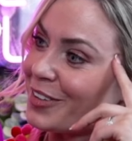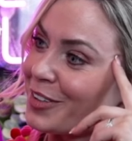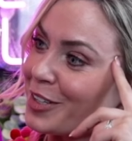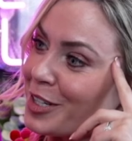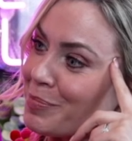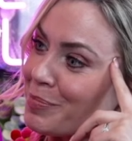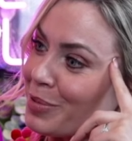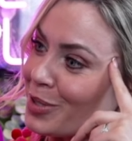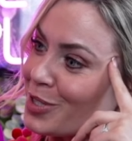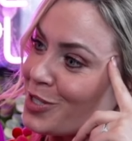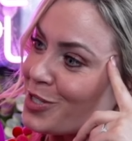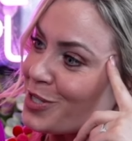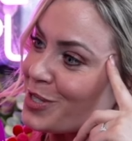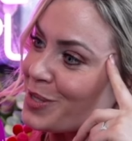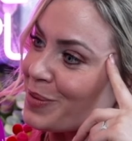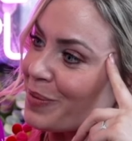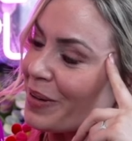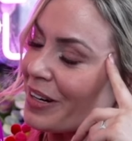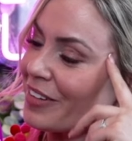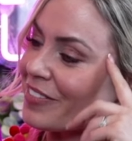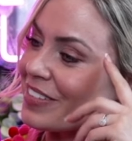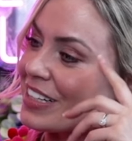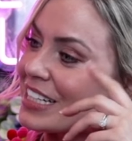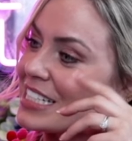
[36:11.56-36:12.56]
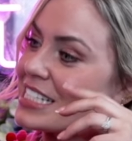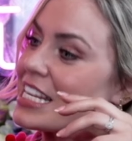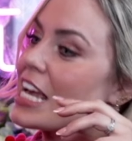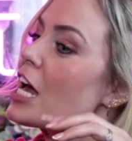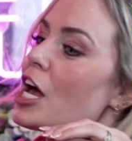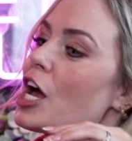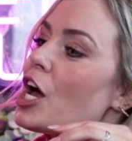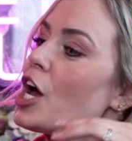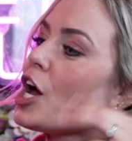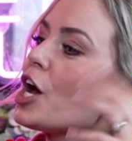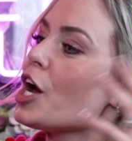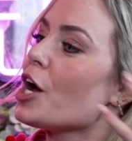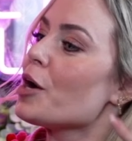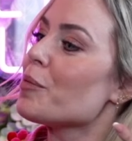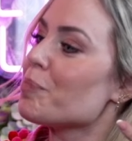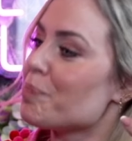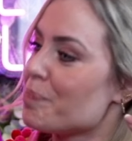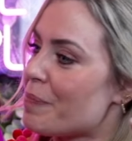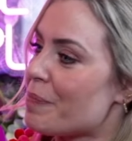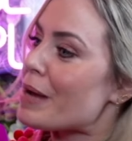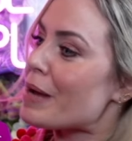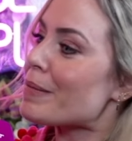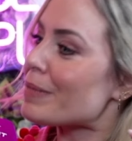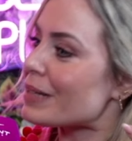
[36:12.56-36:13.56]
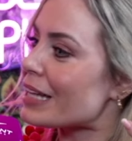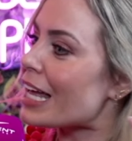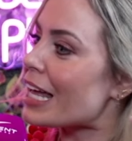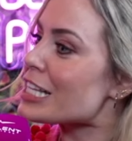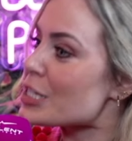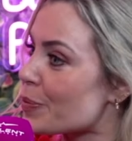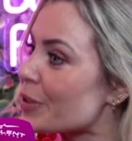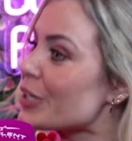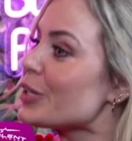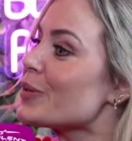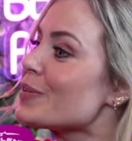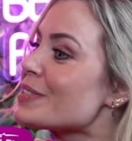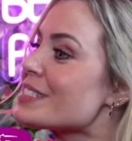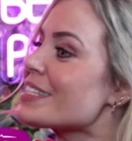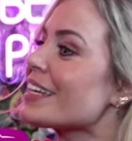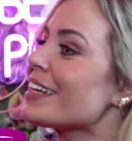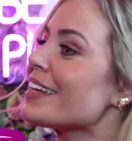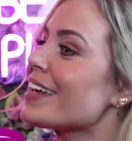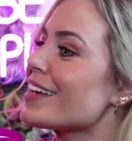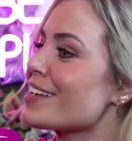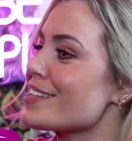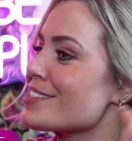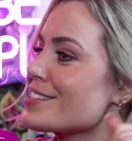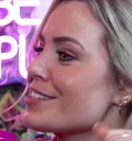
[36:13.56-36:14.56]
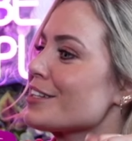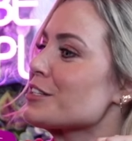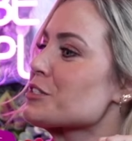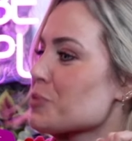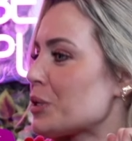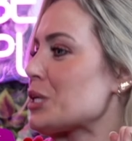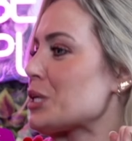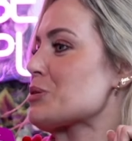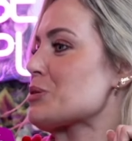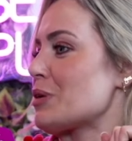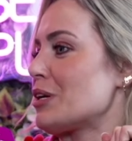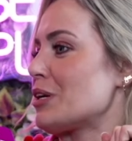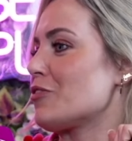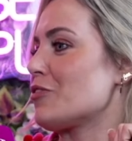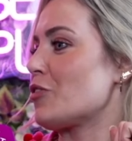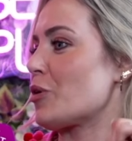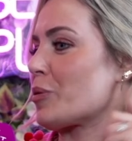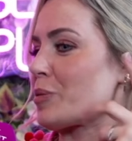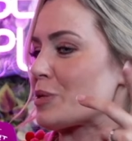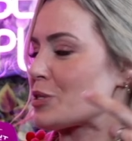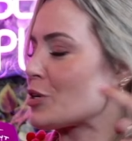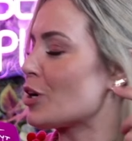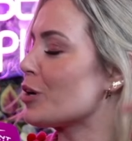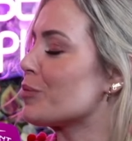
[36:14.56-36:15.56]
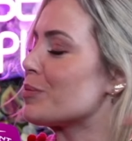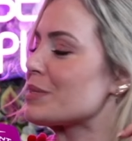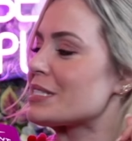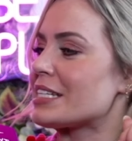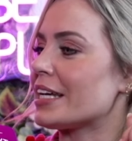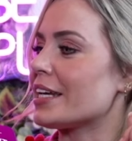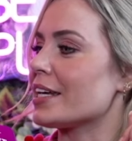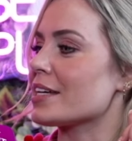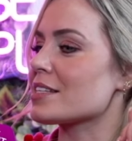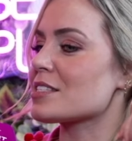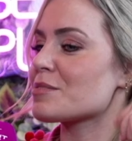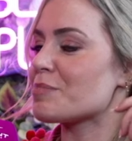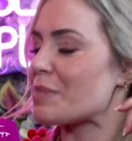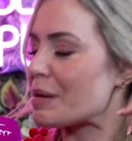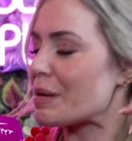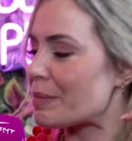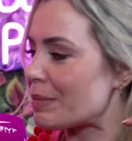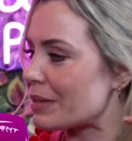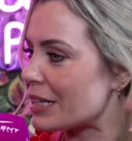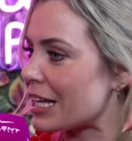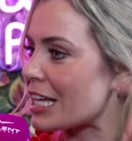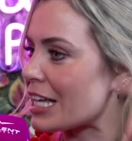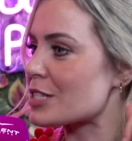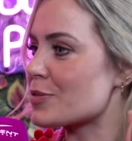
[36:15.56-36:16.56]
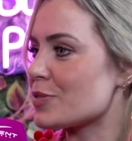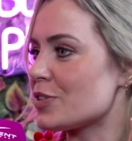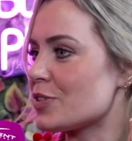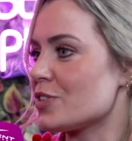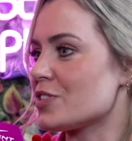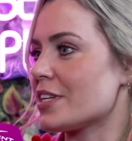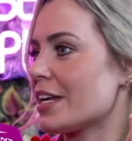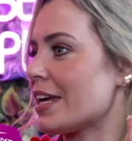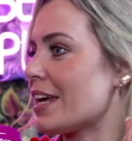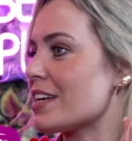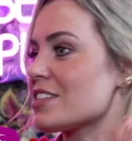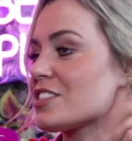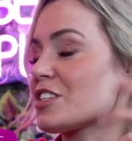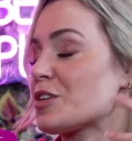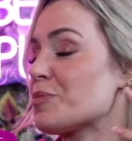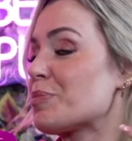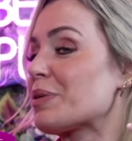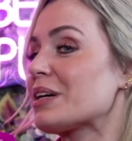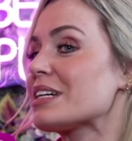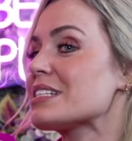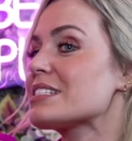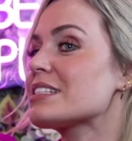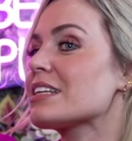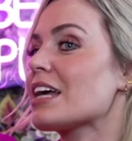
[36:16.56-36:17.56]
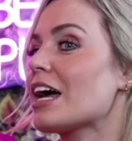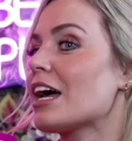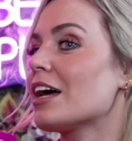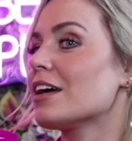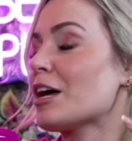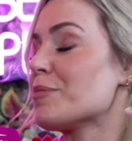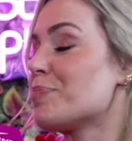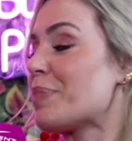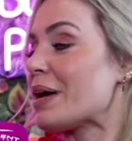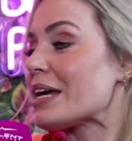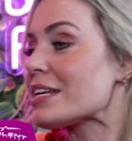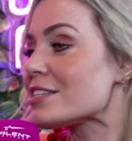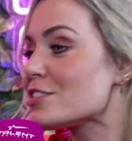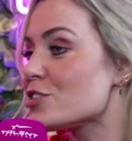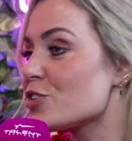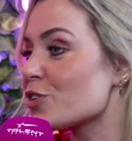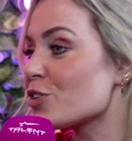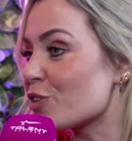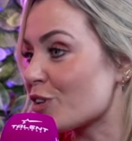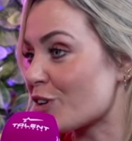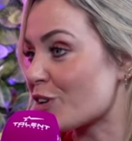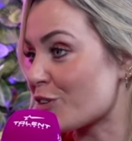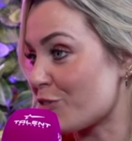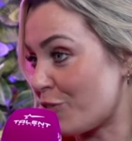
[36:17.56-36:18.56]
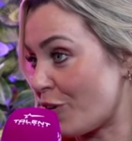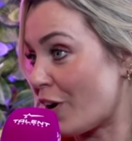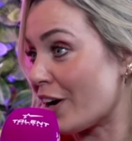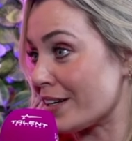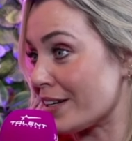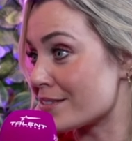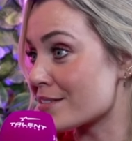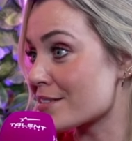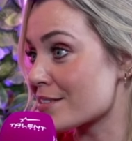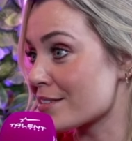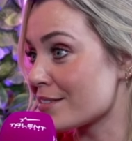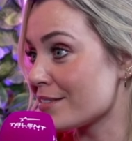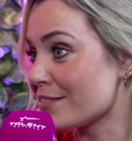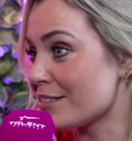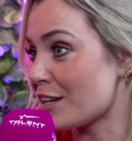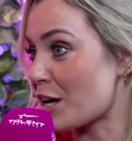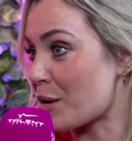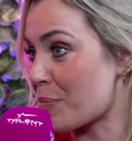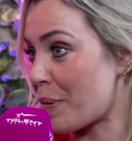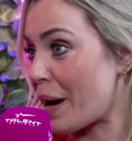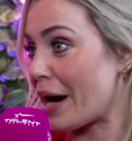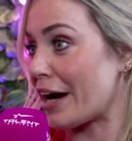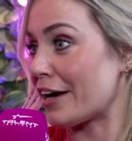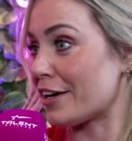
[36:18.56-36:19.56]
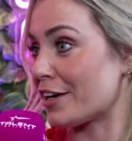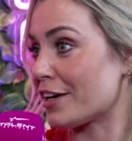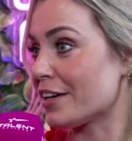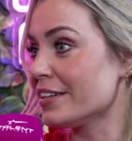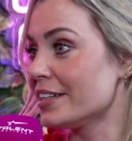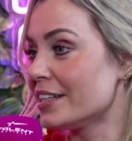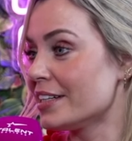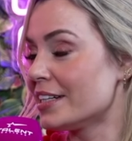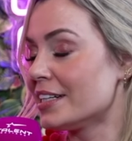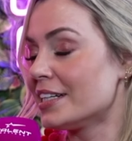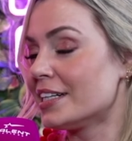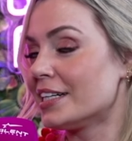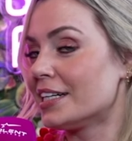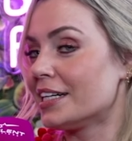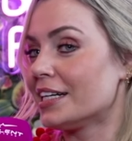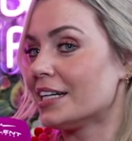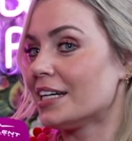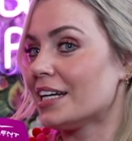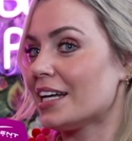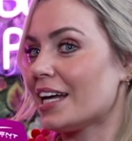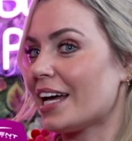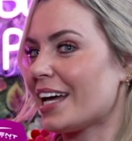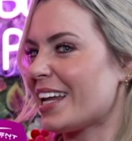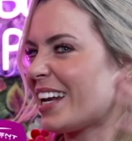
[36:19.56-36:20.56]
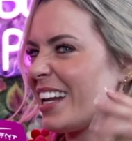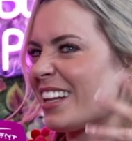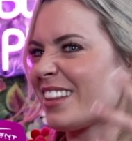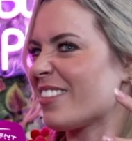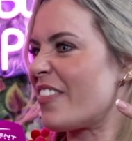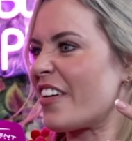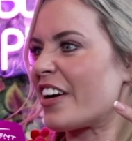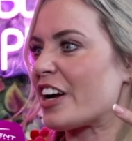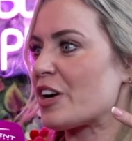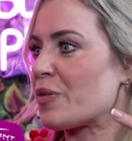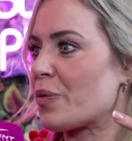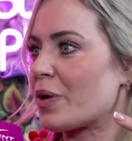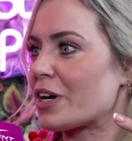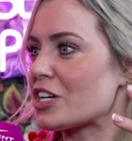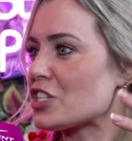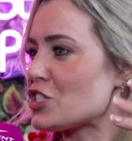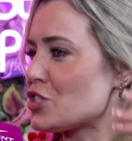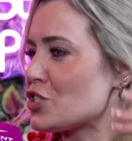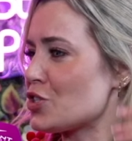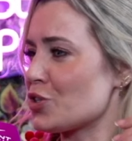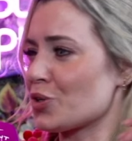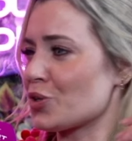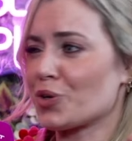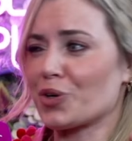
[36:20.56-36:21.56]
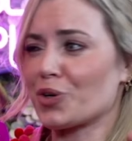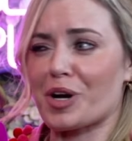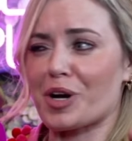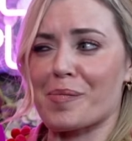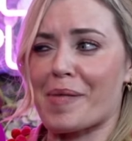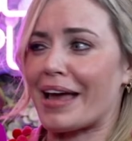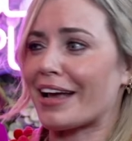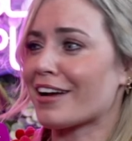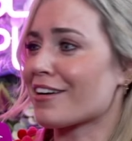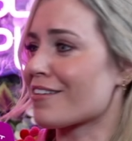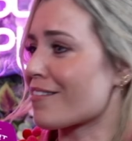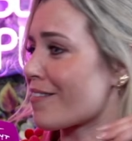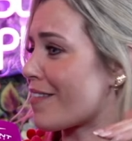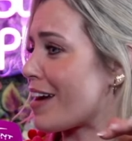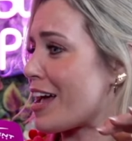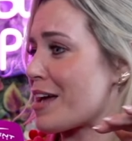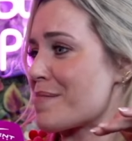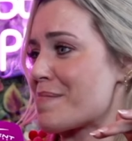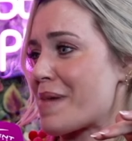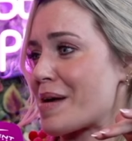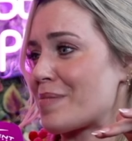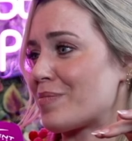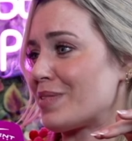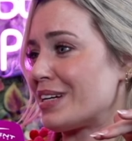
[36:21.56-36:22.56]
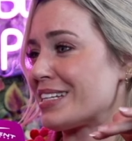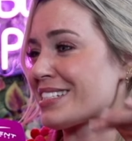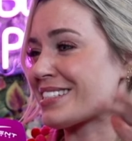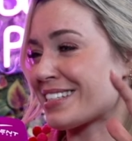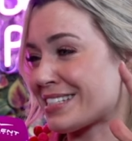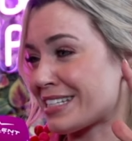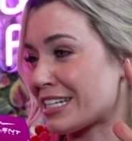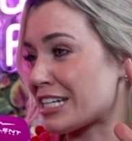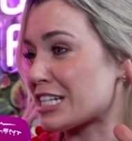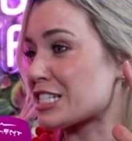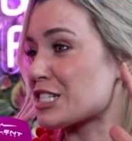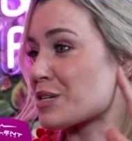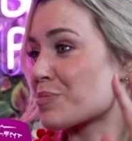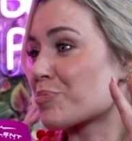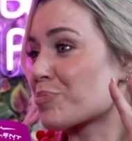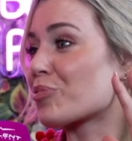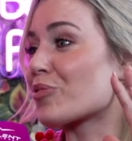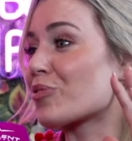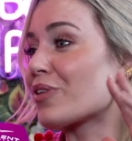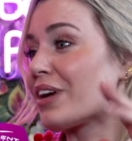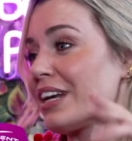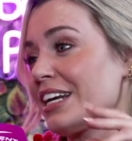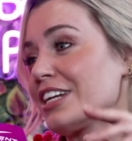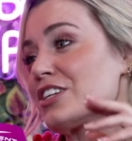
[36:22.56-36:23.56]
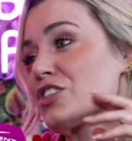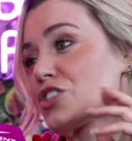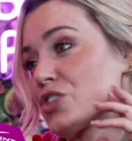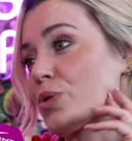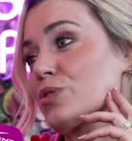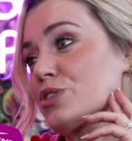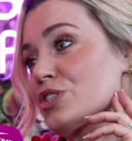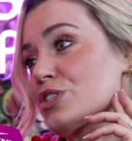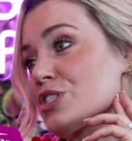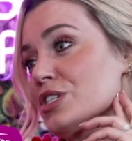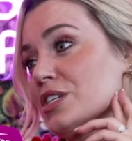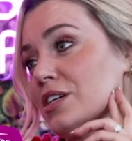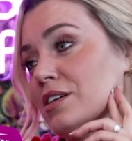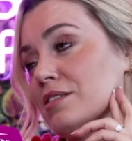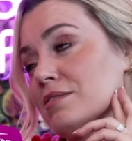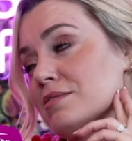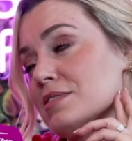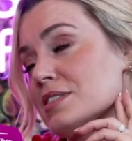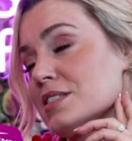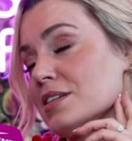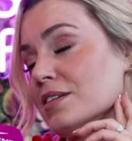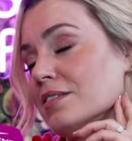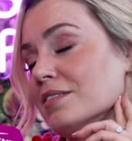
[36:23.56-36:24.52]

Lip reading: butchers or whatever it is. Maybe that's what you say yes to in 2024. We're talking about saying yes. Maybe that's what you say yes to because at best you're going to find a partner. And at very worst, you're going to make great memories because it is a brilliant show to do. So